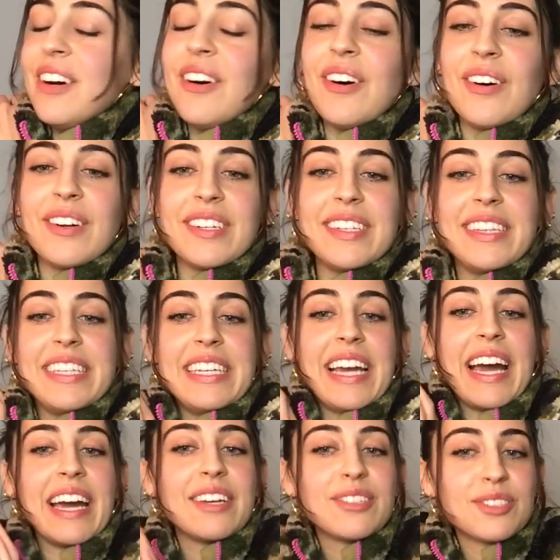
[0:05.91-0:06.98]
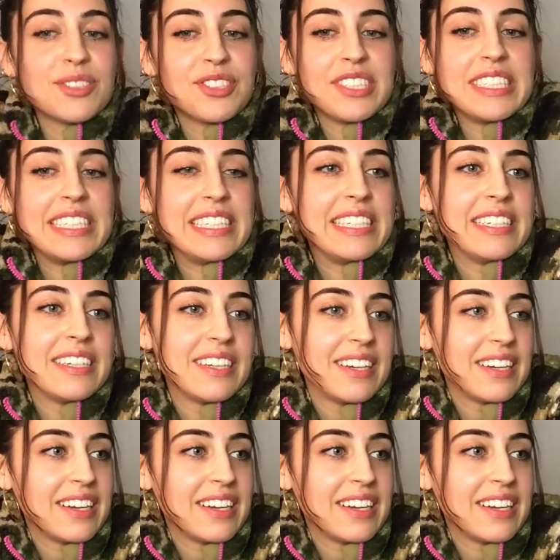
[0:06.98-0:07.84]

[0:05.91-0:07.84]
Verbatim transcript: on the energy,